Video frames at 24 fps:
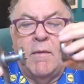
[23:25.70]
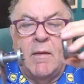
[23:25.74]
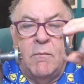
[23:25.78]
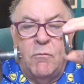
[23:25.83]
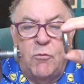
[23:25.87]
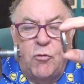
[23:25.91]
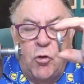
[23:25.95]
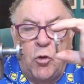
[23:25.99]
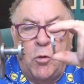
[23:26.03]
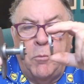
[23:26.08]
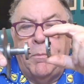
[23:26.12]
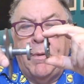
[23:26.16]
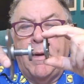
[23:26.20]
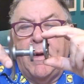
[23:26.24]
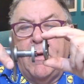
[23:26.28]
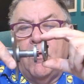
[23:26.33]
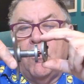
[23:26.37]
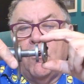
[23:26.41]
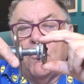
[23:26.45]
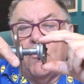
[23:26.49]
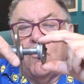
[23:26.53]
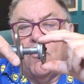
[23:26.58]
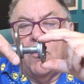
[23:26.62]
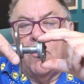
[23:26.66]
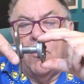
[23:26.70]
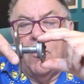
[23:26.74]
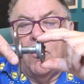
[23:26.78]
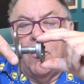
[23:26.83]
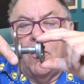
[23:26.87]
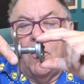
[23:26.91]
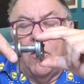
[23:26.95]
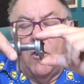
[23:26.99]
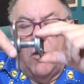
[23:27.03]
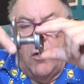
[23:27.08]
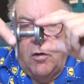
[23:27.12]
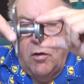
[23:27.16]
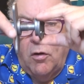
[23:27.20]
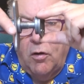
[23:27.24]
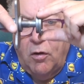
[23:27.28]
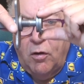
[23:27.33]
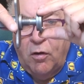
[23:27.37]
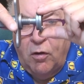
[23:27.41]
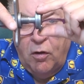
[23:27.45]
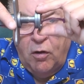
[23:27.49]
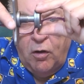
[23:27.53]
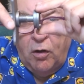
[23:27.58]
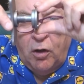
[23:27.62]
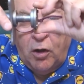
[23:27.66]
Then 2 pins
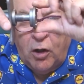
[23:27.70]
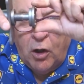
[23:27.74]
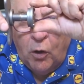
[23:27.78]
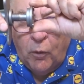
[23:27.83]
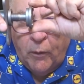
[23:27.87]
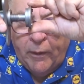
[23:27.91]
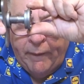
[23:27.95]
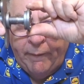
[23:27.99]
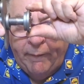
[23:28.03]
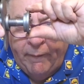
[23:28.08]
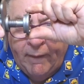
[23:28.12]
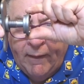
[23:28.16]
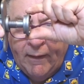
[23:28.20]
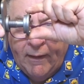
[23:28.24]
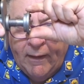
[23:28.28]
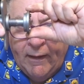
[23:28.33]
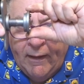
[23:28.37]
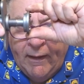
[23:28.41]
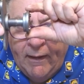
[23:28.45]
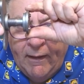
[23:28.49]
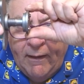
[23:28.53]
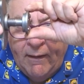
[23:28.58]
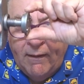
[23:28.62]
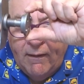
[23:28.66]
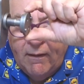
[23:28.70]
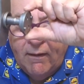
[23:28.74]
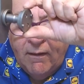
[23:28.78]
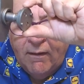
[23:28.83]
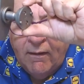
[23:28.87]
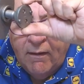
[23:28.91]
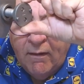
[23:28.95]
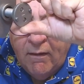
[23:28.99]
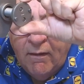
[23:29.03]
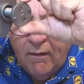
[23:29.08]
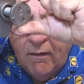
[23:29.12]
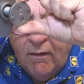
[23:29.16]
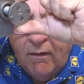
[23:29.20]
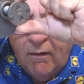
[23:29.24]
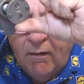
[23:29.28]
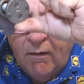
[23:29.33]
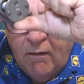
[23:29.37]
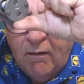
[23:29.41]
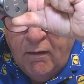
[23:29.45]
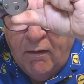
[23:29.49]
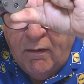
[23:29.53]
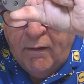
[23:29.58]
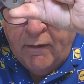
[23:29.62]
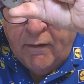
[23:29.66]
go in there,
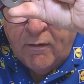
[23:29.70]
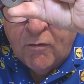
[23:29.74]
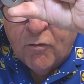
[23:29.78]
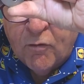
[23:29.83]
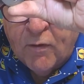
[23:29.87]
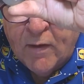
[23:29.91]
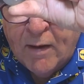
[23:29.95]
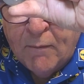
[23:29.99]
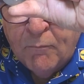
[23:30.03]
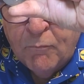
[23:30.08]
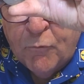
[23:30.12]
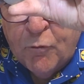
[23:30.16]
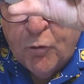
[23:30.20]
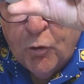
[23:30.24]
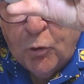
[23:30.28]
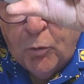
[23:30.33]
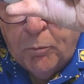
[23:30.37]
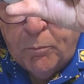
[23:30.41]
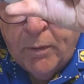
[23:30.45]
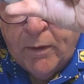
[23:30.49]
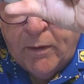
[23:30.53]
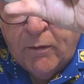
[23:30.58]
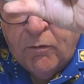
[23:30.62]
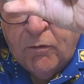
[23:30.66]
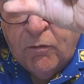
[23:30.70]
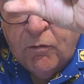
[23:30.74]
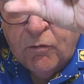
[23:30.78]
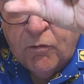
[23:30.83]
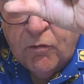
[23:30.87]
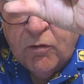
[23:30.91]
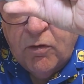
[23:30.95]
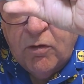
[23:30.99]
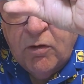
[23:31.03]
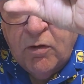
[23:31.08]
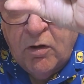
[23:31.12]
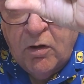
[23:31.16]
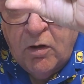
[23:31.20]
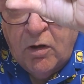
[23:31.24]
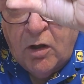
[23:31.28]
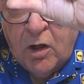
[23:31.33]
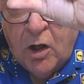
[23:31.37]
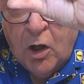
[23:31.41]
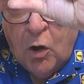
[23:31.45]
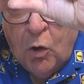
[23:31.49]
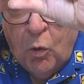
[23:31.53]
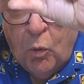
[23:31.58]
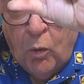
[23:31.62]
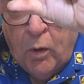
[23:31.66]
and it's them 2 pins
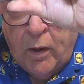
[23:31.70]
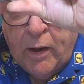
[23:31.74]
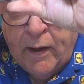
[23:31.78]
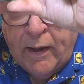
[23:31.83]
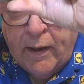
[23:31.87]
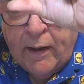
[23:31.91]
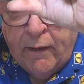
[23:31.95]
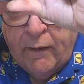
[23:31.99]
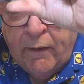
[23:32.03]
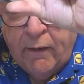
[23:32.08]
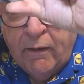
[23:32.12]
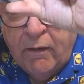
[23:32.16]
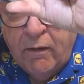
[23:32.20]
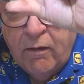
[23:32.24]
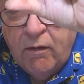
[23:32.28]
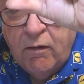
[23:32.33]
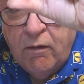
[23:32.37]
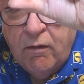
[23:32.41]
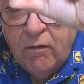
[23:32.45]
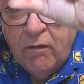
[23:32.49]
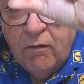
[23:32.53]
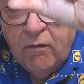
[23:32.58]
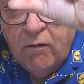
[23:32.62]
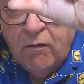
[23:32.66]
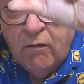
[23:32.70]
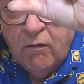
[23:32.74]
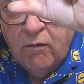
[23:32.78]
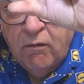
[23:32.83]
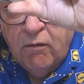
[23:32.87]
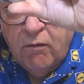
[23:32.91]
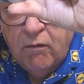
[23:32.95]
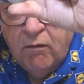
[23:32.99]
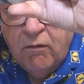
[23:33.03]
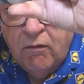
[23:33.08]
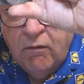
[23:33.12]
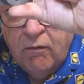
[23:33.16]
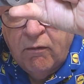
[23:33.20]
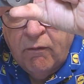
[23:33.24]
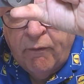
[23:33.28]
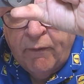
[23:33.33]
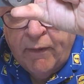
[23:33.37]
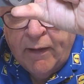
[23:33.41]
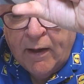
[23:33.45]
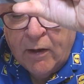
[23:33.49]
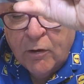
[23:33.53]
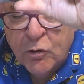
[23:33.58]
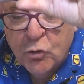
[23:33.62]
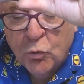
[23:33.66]
go in
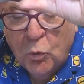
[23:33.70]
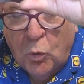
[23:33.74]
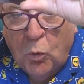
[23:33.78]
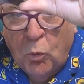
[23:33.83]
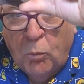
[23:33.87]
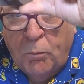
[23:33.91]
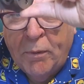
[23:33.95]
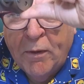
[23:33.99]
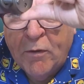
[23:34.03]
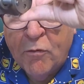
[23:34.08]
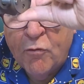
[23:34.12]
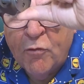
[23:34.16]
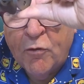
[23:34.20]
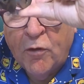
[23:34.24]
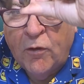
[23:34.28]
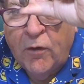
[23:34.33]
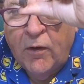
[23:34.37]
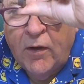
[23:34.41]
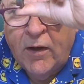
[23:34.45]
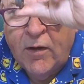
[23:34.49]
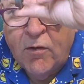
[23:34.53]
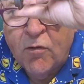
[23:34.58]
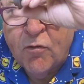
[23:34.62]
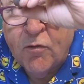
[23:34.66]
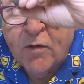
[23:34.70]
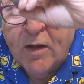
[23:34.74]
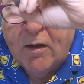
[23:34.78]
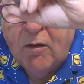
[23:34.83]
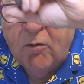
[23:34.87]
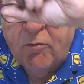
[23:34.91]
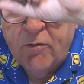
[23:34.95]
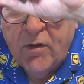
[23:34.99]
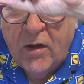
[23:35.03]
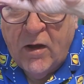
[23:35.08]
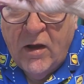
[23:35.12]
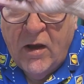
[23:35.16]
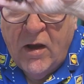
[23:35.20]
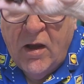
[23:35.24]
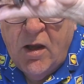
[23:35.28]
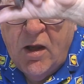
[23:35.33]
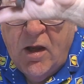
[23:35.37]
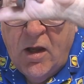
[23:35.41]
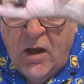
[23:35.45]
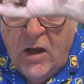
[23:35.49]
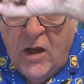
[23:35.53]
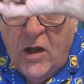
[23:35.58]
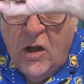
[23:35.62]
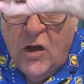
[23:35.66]
the actual piston itself.
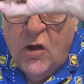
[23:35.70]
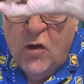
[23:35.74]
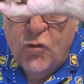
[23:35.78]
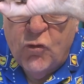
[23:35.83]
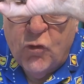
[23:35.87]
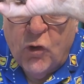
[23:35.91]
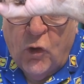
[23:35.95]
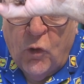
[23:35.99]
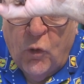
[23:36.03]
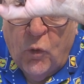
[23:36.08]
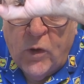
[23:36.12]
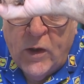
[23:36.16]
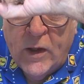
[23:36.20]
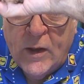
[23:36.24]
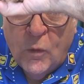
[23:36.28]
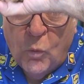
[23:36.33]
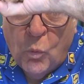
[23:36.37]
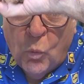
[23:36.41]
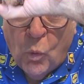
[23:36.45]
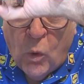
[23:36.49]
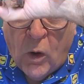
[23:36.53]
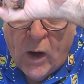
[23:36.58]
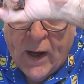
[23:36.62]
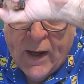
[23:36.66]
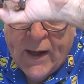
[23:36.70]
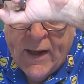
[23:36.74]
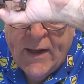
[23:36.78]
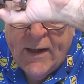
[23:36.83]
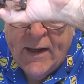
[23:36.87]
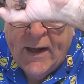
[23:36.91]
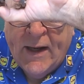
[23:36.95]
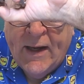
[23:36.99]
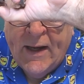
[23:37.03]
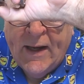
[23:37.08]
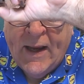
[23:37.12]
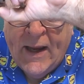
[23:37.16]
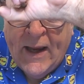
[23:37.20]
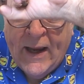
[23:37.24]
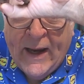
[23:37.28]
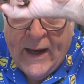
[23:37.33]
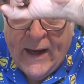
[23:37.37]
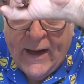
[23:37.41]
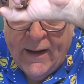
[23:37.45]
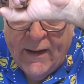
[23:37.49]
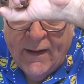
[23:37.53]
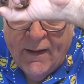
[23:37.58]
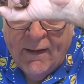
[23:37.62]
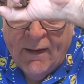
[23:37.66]
So you're winding it
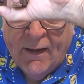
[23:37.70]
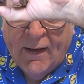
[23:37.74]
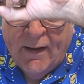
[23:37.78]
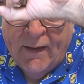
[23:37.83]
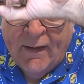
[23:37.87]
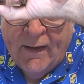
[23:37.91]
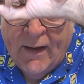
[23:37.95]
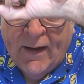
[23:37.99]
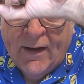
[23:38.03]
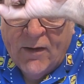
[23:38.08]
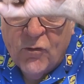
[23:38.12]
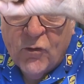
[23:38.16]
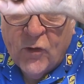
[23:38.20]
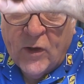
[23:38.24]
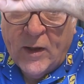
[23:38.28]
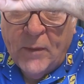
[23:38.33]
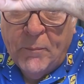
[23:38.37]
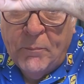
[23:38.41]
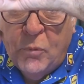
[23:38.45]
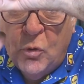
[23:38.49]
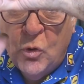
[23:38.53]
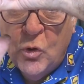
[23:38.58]
in like that, so you're